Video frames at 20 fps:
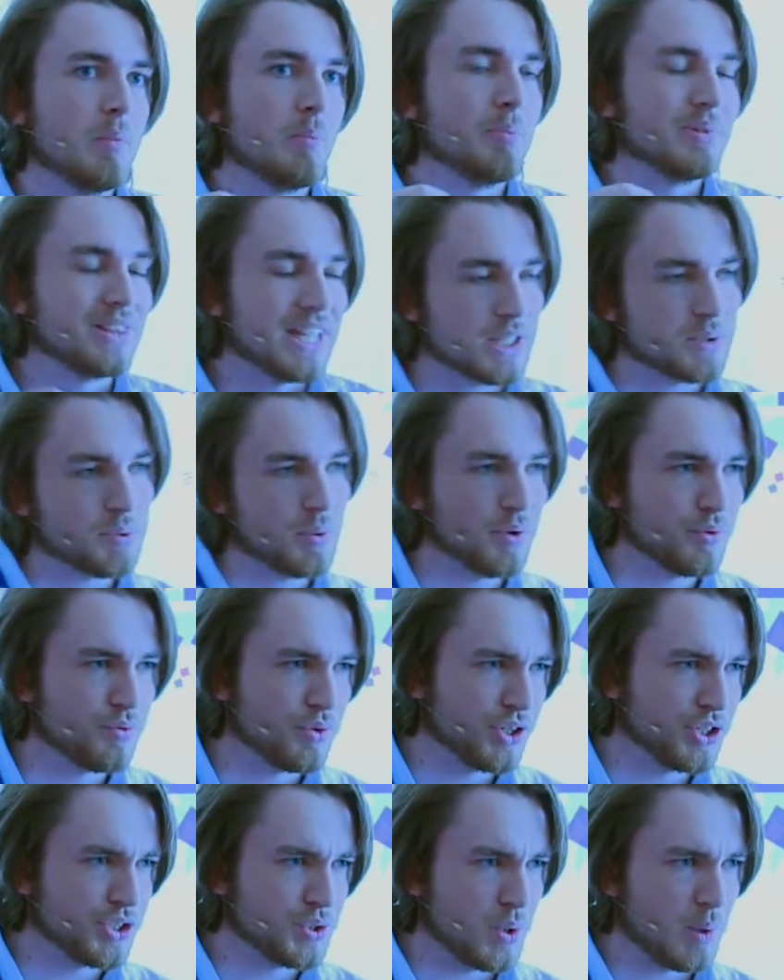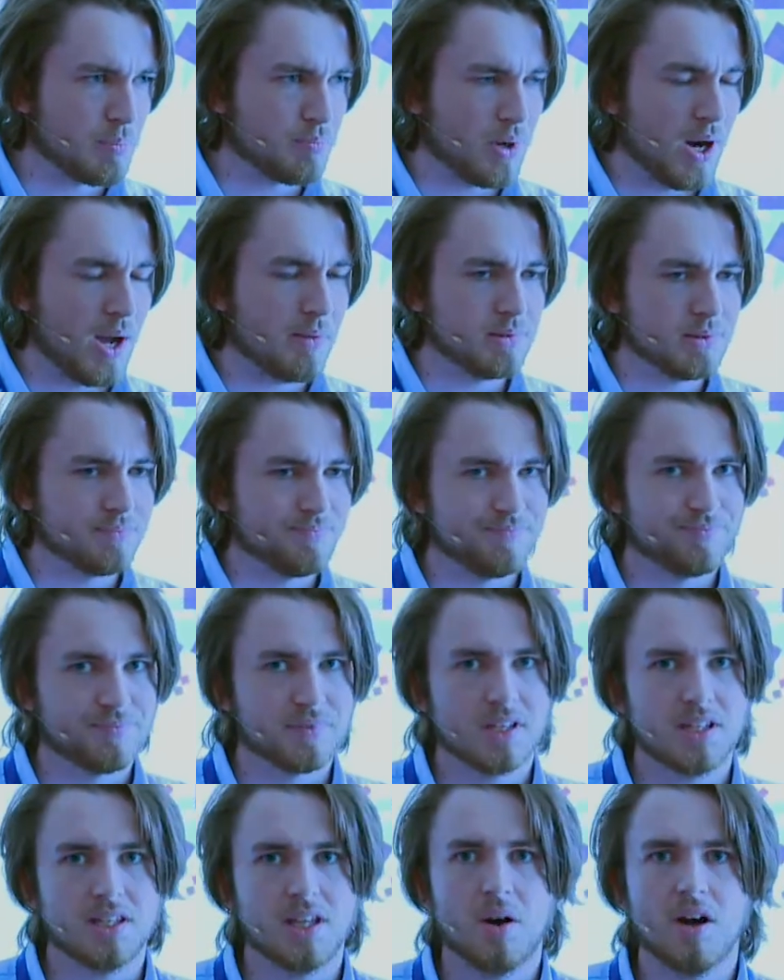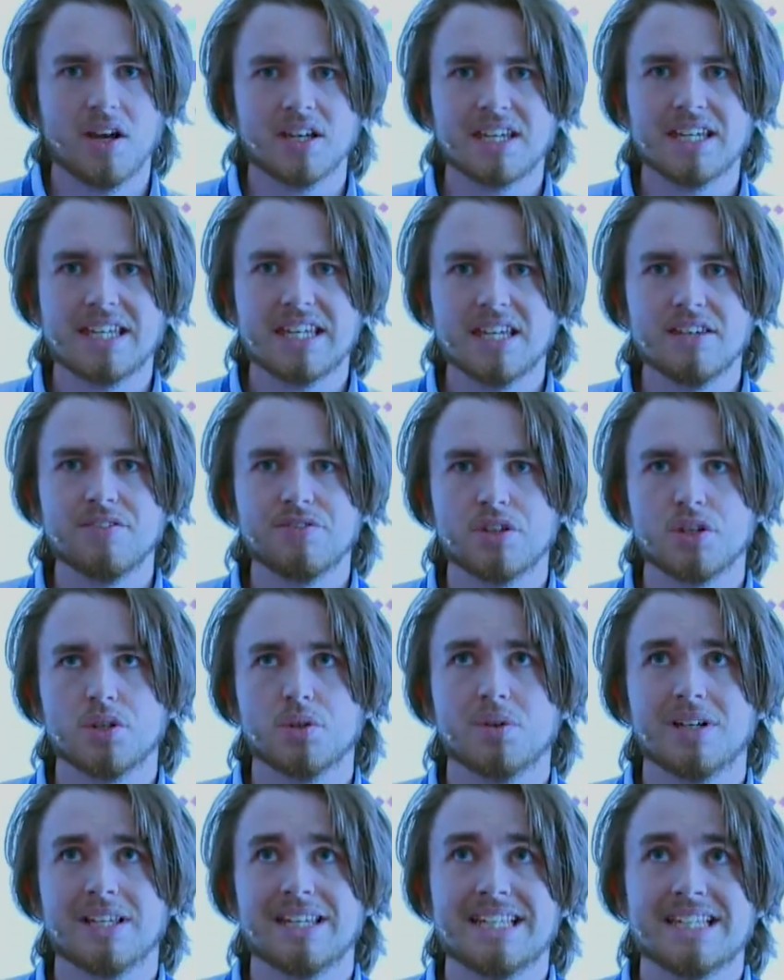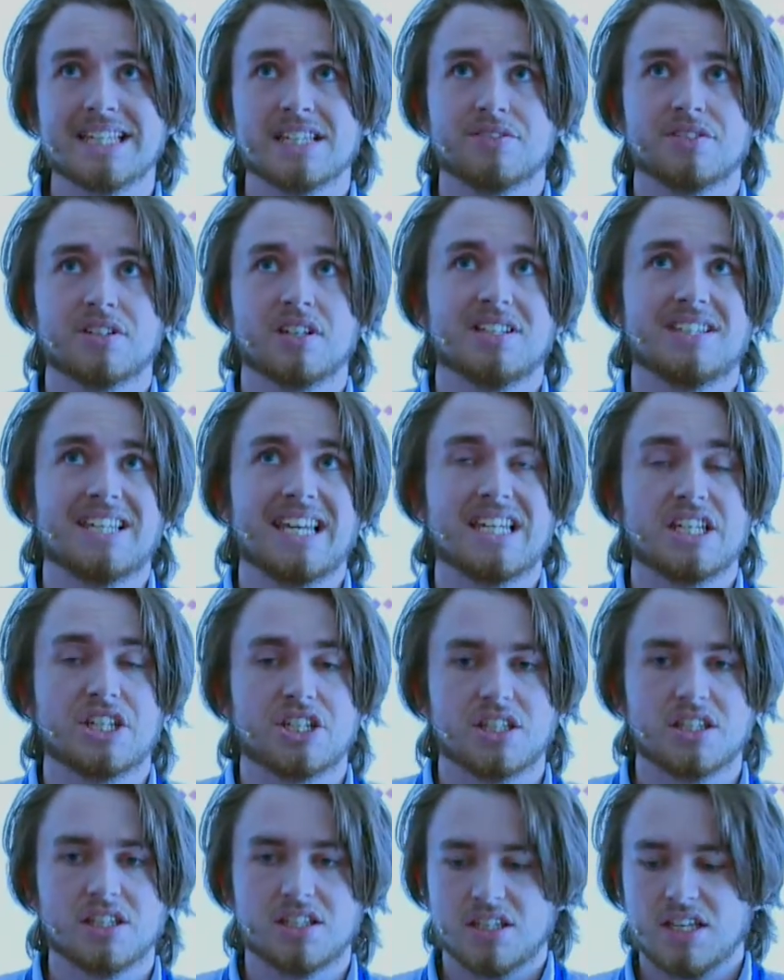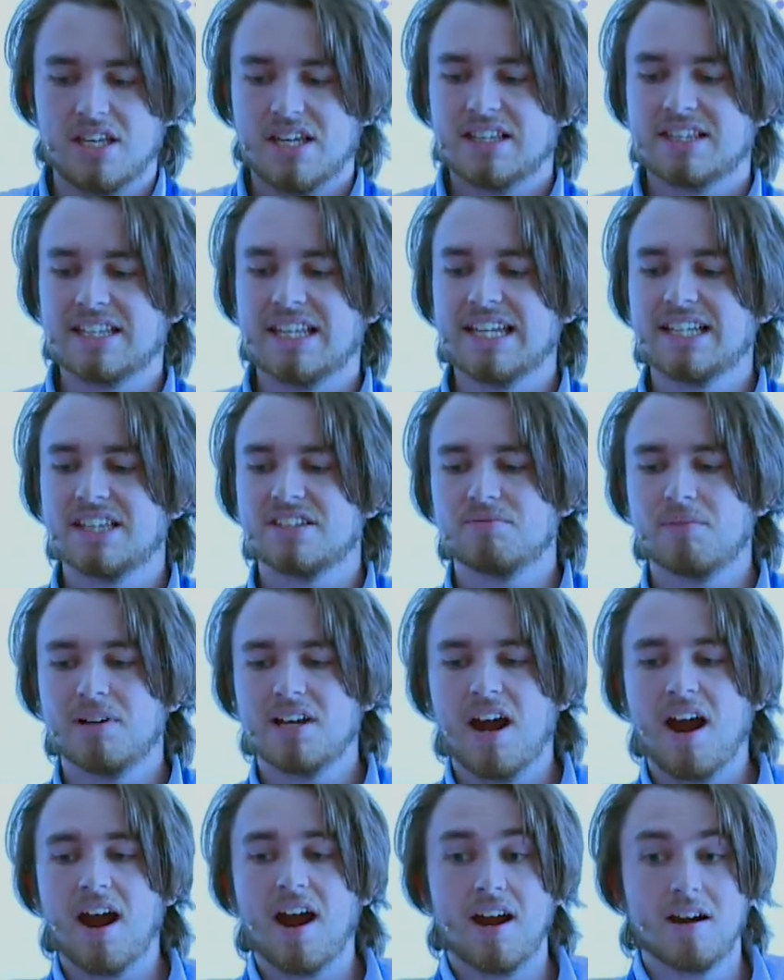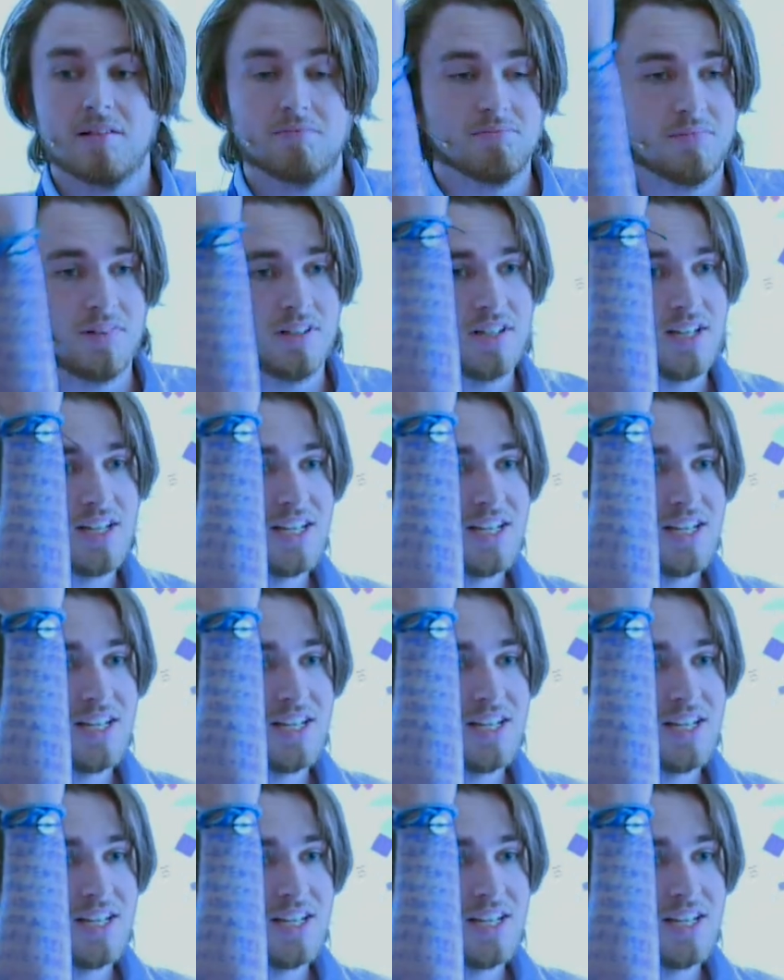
But that's where we run into our problem. Now, I can give you a list of citations the length of my arm